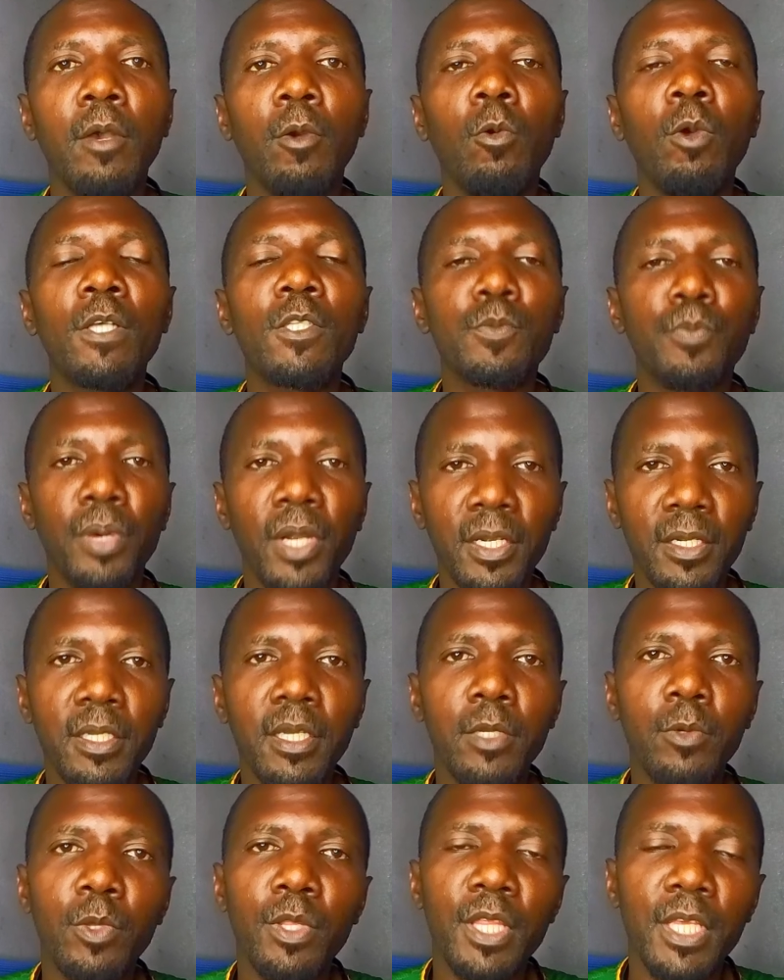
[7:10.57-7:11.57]
who has
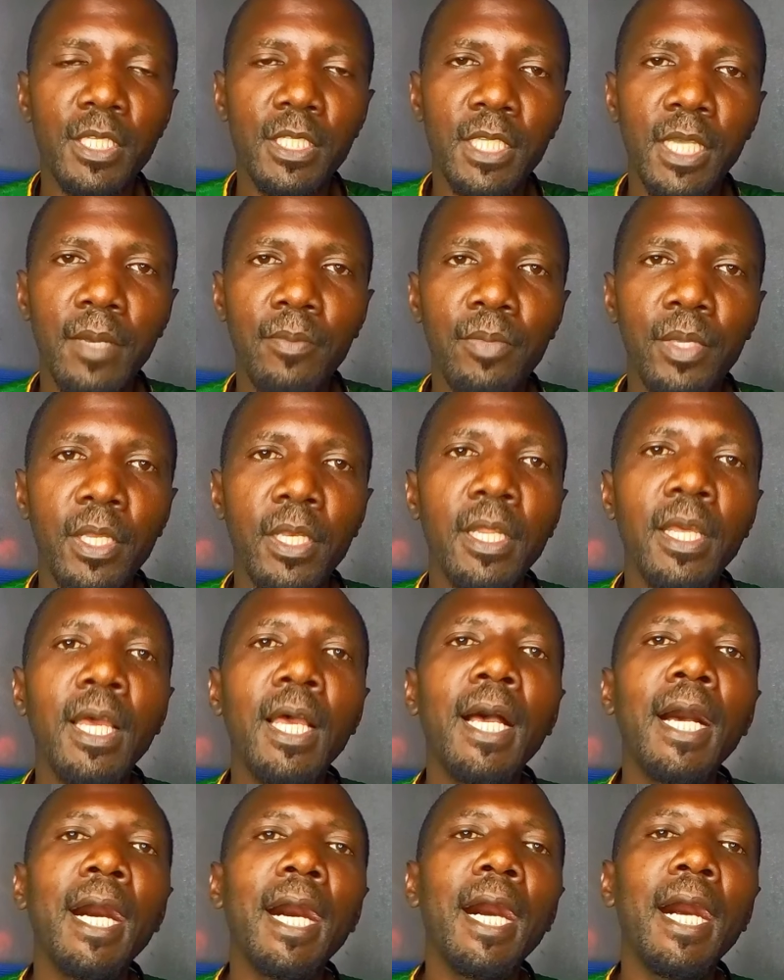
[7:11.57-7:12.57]
partnered with a Zambian,
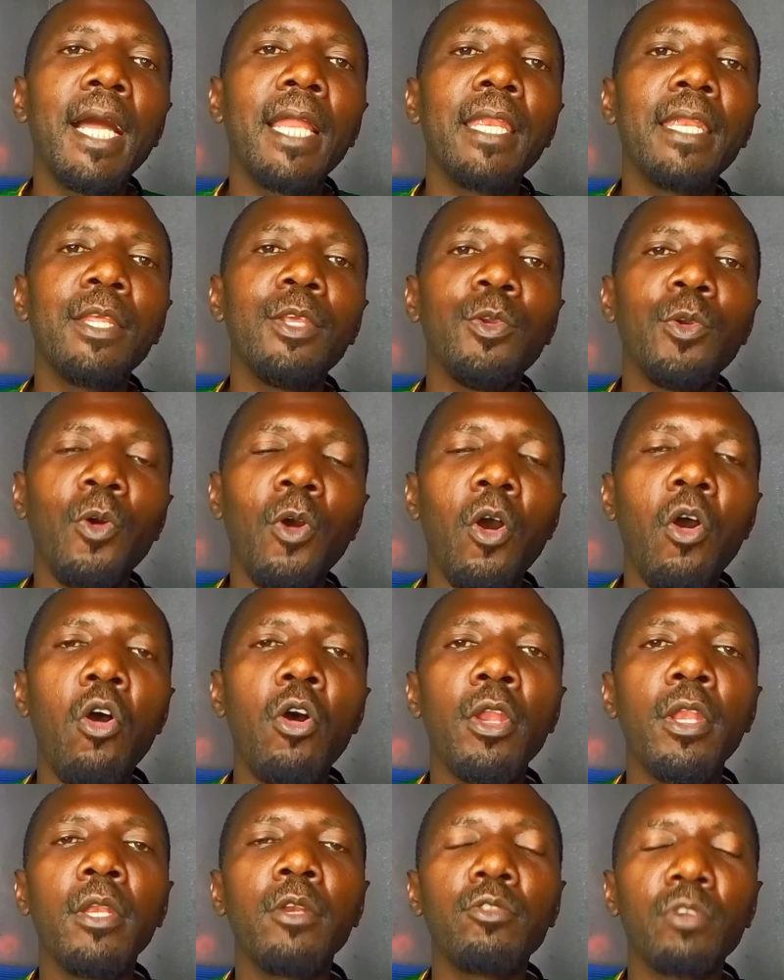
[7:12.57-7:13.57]
and you
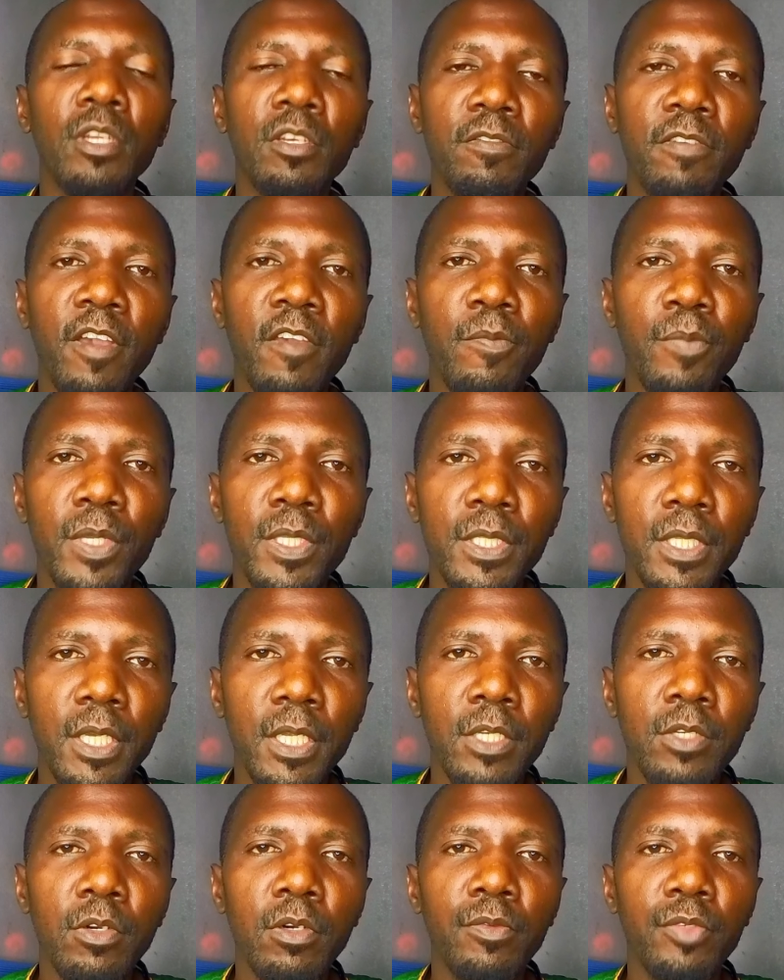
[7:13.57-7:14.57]
own
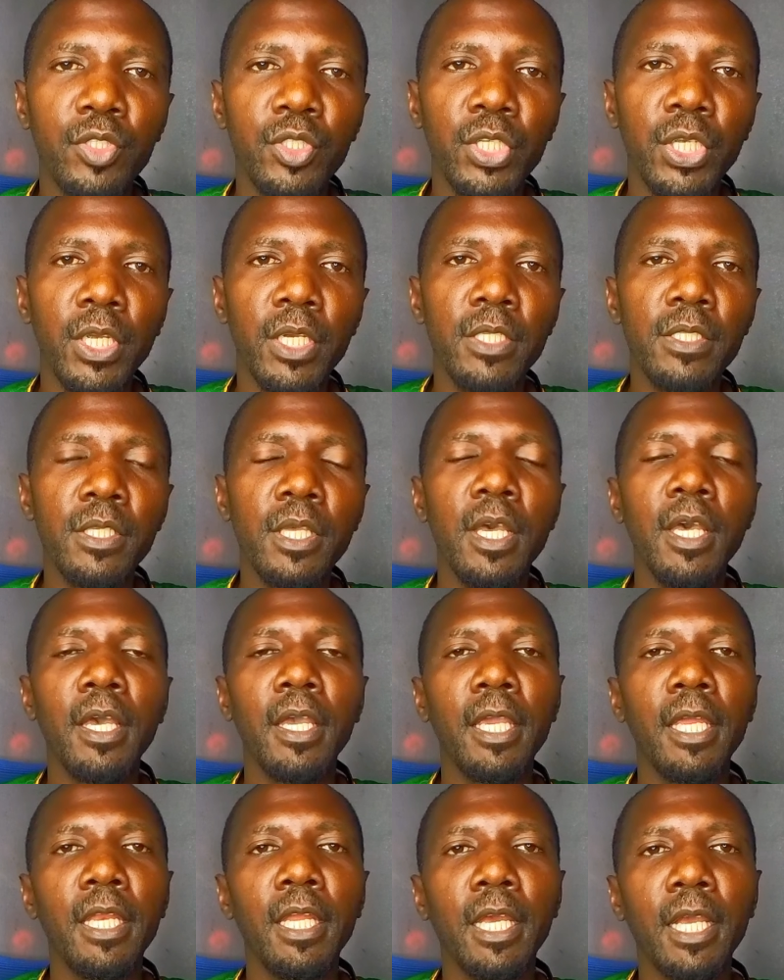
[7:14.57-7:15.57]
25% of shares
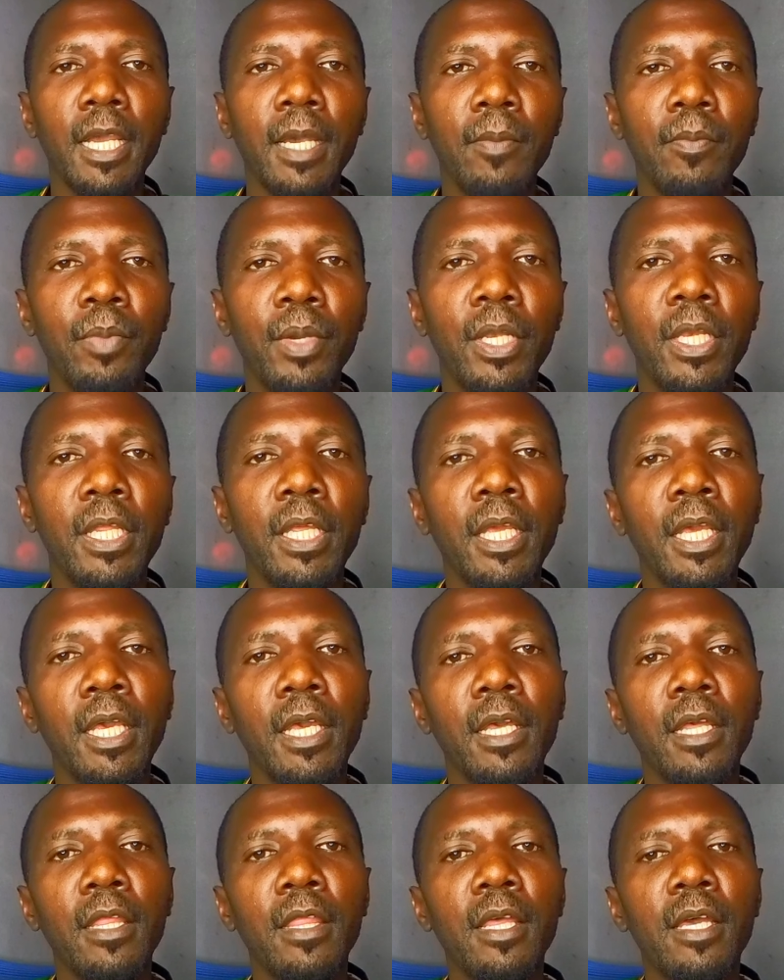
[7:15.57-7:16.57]
in a company
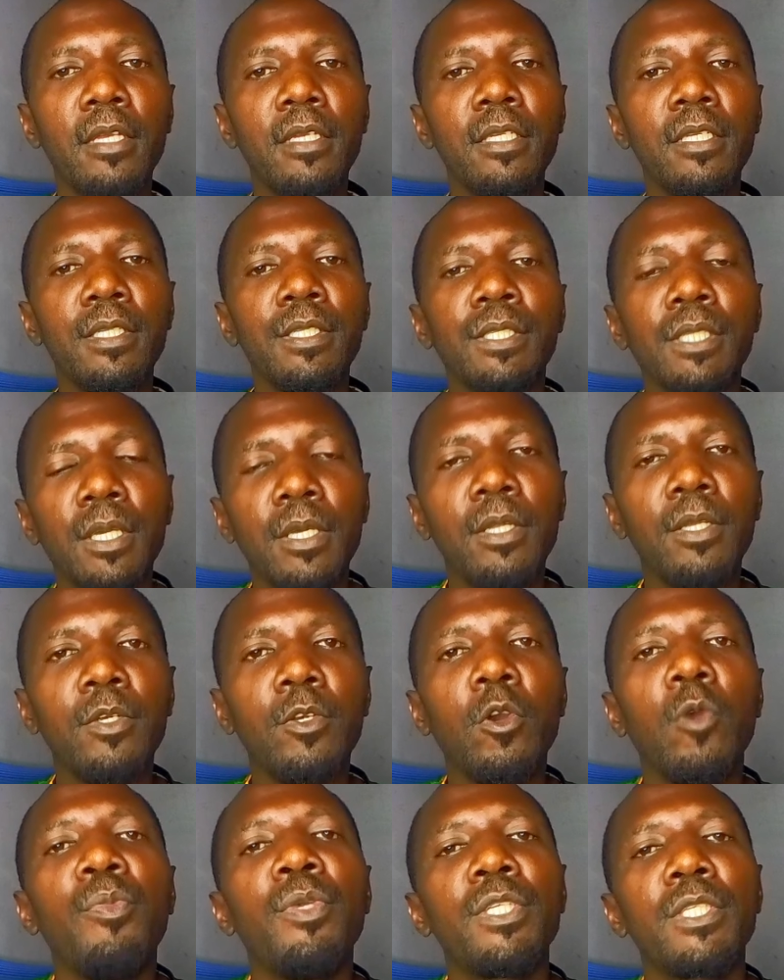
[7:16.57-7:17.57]
that is
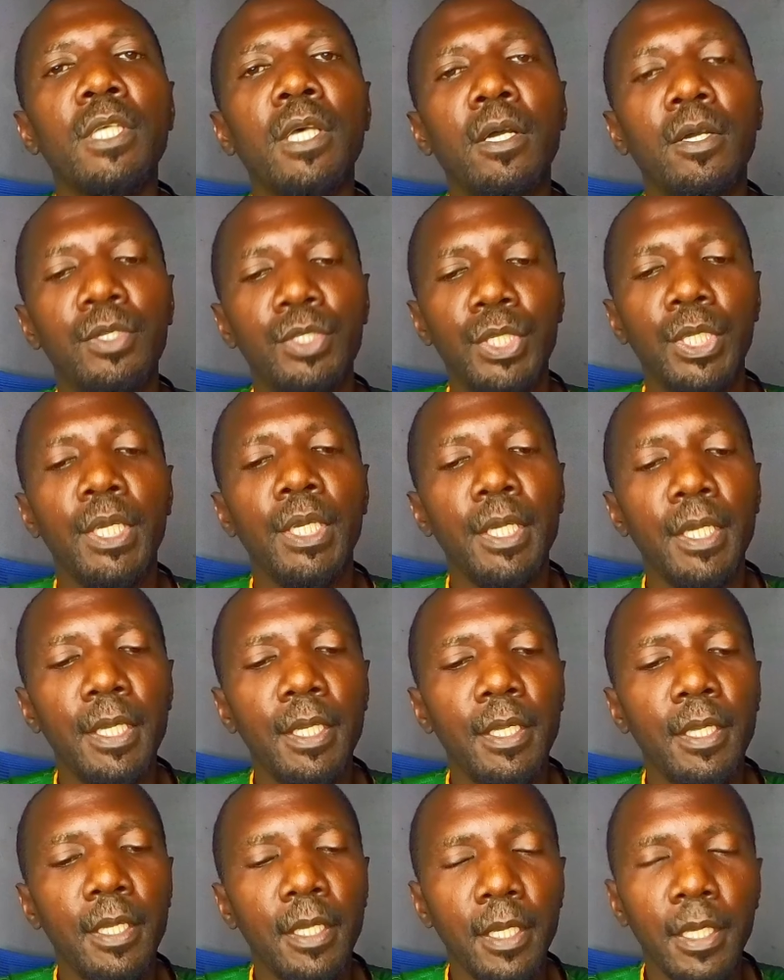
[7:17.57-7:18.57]
domiciled
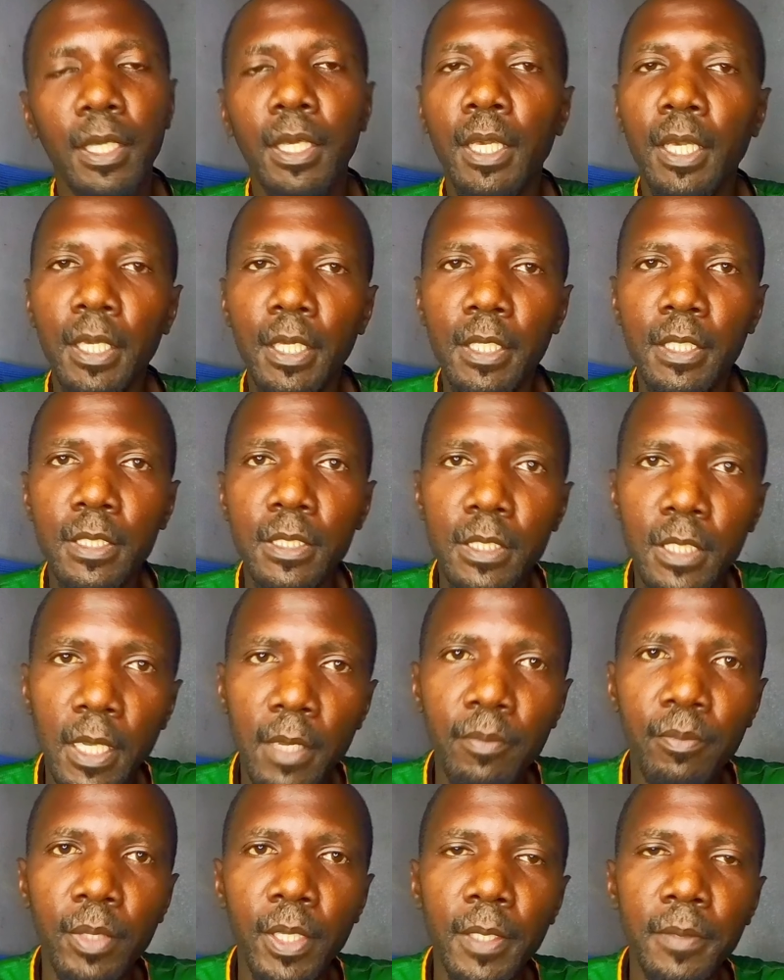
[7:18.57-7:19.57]
here in
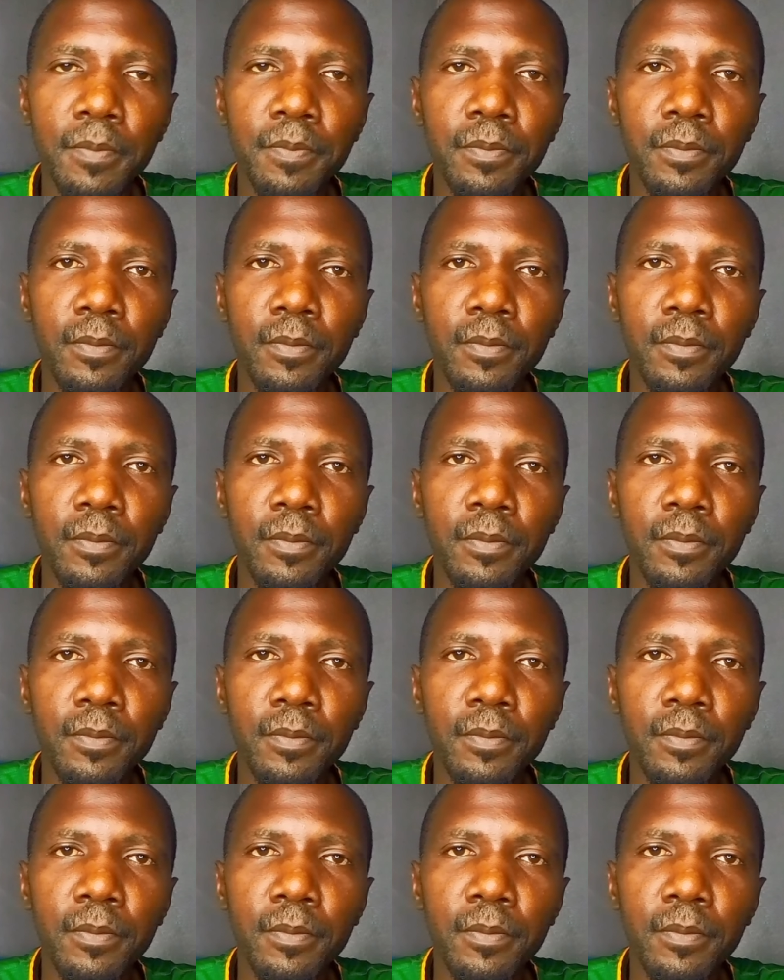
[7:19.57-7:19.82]
Zambia.